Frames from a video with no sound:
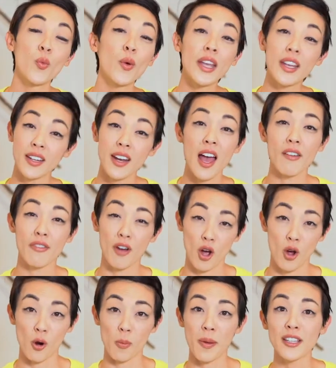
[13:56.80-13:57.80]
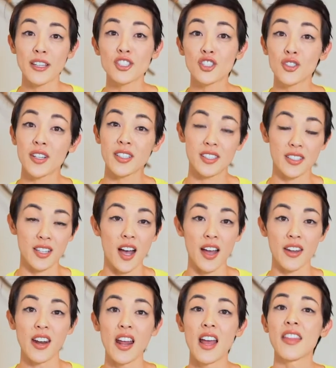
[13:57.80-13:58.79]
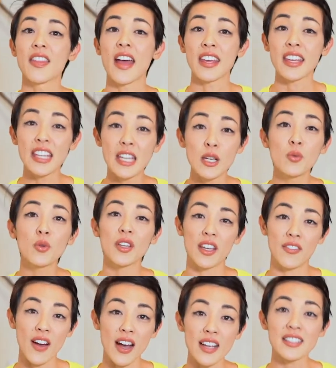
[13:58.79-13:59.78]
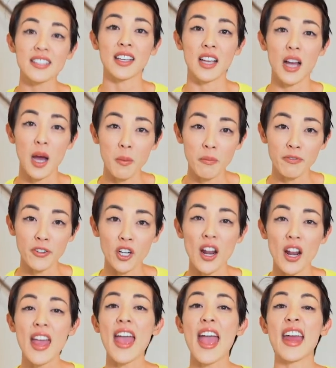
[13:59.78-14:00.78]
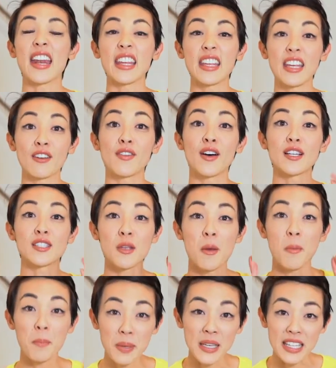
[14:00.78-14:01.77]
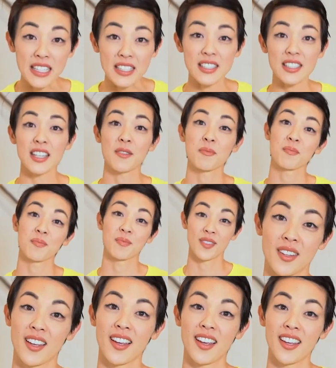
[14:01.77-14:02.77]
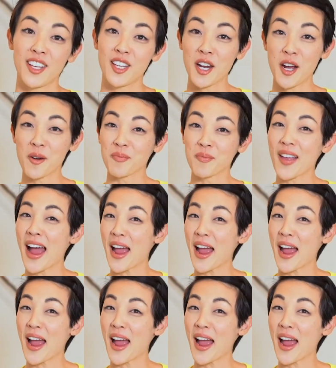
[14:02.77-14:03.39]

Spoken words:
we can have hope and trust God that he will give us the comfort and give us peace. You know,